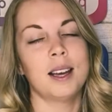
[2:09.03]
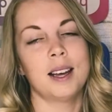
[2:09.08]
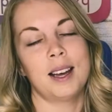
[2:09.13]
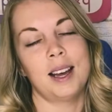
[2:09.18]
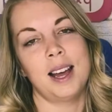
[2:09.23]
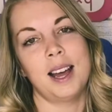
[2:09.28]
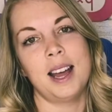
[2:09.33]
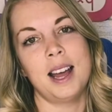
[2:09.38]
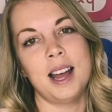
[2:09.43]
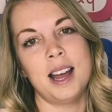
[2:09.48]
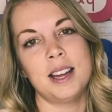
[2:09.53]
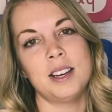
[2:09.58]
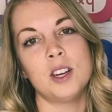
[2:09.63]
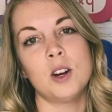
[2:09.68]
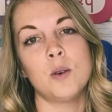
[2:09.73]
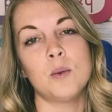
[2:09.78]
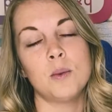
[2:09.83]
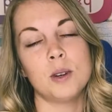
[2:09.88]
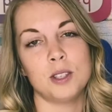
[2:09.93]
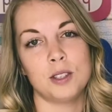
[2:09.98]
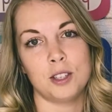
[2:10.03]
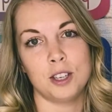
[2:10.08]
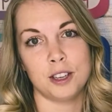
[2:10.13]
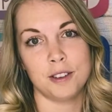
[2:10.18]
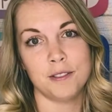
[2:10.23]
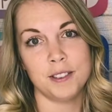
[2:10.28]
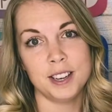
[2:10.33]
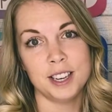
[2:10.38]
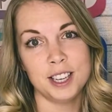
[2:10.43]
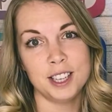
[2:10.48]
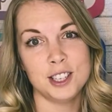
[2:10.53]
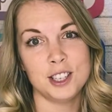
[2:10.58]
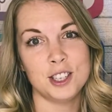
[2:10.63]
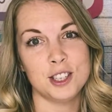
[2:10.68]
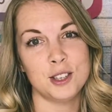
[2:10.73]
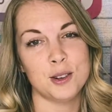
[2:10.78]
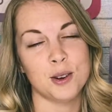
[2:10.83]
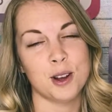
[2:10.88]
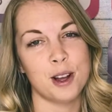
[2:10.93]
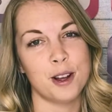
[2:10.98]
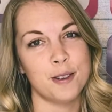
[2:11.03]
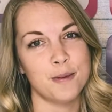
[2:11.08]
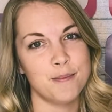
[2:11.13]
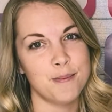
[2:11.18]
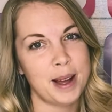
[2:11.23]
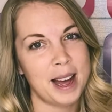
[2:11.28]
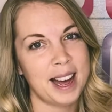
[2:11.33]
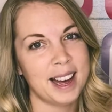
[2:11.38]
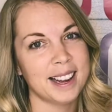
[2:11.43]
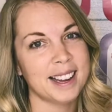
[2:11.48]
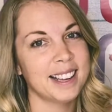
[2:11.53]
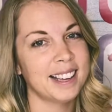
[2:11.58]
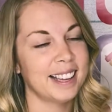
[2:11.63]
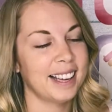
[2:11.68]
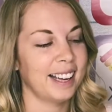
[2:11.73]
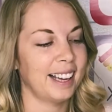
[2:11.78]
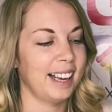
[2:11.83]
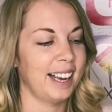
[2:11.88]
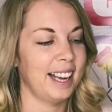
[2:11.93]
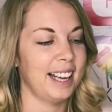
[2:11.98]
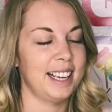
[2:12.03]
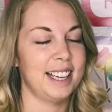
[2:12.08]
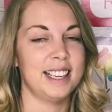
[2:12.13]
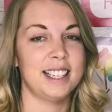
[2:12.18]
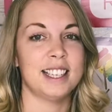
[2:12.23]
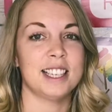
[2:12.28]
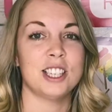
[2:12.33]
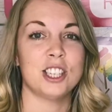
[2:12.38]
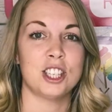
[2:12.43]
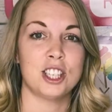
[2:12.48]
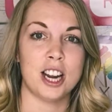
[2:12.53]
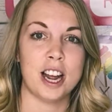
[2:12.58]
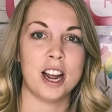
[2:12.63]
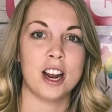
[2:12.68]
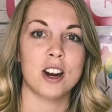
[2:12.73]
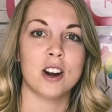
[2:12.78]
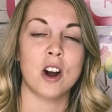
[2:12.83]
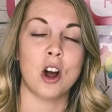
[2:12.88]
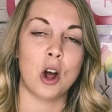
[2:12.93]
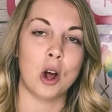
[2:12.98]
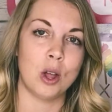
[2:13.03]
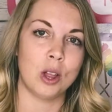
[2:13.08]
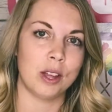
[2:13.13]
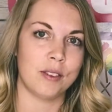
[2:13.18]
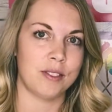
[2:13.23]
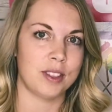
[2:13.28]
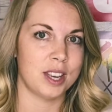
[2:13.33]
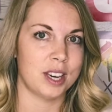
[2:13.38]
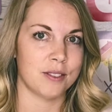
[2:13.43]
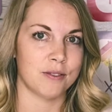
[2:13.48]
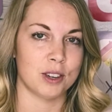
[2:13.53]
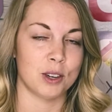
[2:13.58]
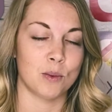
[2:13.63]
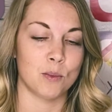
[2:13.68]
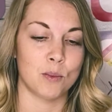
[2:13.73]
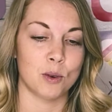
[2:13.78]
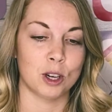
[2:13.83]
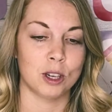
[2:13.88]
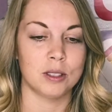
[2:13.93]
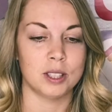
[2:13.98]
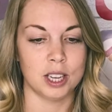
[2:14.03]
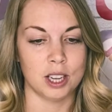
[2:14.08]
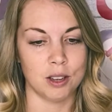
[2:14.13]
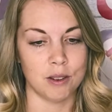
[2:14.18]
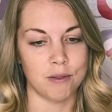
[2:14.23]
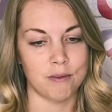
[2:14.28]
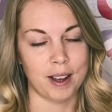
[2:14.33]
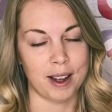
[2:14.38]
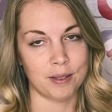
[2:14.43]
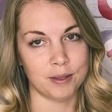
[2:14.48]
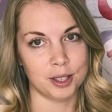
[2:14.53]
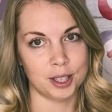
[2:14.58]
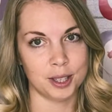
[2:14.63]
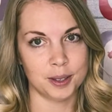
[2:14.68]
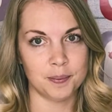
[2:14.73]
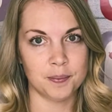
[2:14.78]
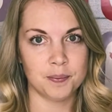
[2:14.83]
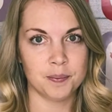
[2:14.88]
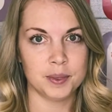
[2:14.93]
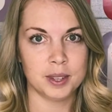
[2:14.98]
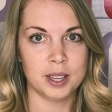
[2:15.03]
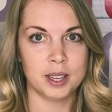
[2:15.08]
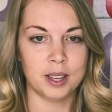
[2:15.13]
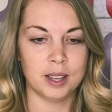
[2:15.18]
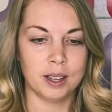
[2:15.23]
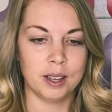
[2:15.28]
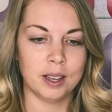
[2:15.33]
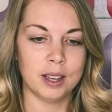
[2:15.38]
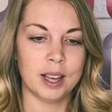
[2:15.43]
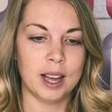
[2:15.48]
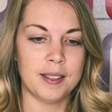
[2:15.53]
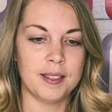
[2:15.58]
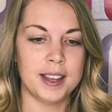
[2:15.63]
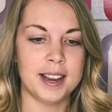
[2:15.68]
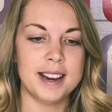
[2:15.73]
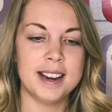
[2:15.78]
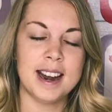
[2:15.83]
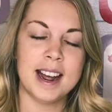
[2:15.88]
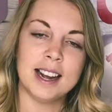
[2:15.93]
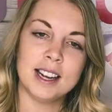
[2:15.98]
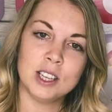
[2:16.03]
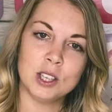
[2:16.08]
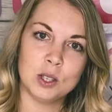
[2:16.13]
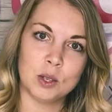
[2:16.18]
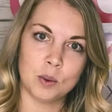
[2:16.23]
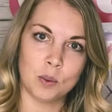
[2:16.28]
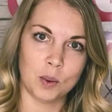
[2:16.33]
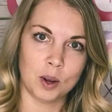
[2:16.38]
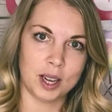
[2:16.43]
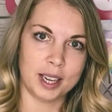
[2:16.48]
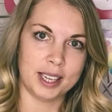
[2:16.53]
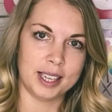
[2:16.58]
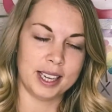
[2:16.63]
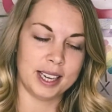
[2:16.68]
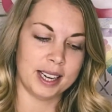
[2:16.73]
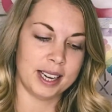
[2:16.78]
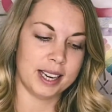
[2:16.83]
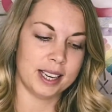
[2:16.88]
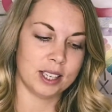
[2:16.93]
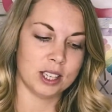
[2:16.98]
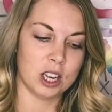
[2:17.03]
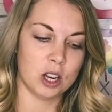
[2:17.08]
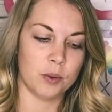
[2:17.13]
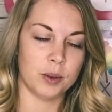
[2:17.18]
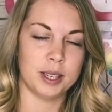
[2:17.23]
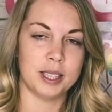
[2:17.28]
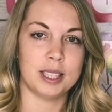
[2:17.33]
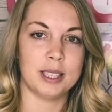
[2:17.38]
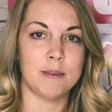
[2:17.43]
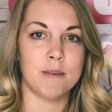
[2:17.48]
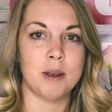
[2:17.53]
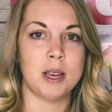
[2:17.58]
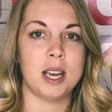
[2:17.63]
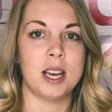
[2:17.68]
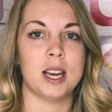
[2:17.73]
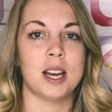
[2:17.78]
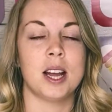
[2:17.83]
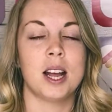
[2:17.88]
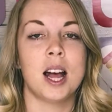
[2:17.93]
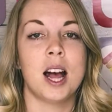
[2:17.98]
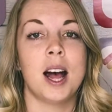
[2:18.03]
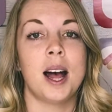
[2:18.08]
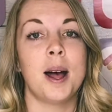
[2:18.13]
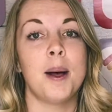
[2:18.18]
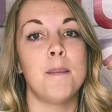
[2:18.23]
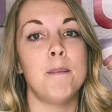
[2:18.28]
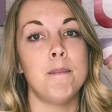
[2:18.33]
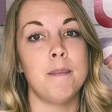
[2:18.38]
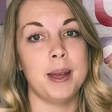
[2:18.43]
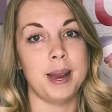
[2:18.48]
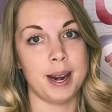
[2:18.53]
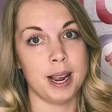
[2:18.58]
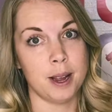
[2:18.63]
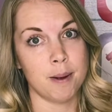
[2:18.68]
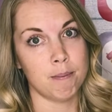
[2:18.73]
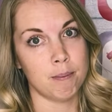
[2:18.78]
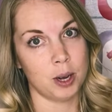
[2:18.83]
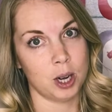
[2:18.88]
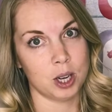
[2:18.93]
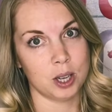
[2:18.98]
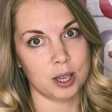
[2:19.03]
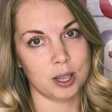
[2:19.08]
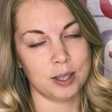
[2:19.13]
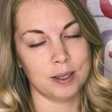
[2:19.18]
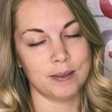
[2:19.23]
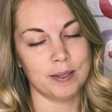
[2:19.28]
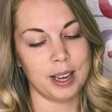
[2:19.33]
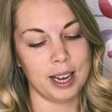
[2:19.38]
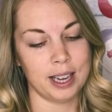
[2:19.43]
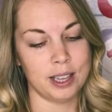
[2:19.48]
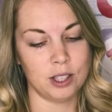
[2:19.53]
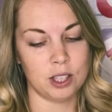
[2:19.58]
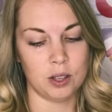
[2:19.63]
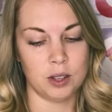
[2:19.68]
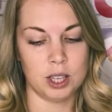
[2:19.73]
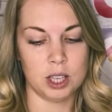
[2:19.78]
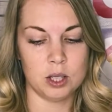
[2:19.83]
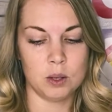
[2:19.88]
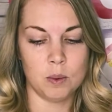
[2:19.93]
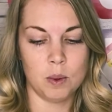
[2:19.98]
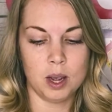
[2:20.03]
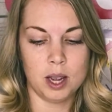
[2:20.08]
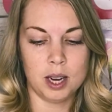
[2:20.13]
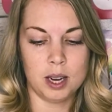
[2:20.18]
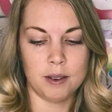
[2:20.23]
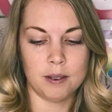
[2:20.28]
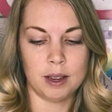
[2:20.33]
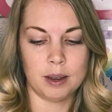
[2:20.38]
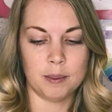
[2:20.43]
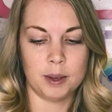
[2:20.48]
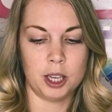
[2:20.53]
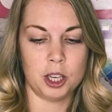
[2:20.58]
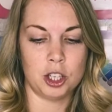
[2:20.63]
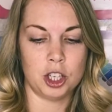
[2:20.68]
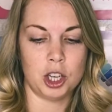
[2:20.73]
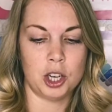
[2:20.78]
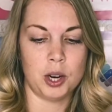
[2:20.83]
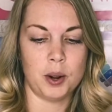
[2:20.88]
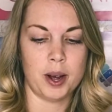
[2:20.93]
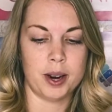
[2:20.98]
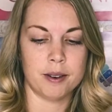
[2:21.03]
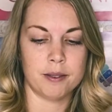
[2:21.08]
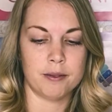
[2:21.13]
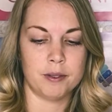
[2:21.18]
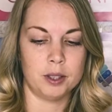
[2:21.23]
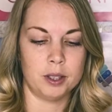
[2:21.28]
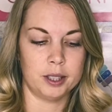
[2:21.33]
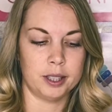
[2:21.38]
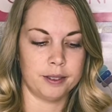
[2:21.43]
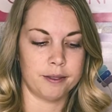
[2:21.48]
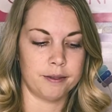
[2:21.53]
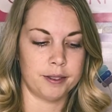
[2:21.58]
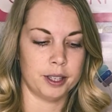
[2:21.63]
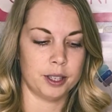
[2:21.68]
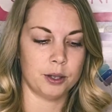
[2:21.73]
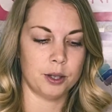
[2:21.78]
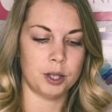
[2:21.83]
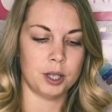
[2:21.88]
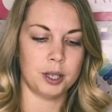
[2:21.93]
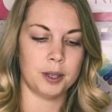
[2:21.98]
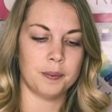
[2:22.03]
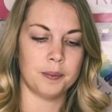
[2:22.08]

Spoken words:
And once you're finished, you'll come back and share all of the different words that you found. The next one is going to be a mini book. And so this one, I'm going to show you how to fold it first.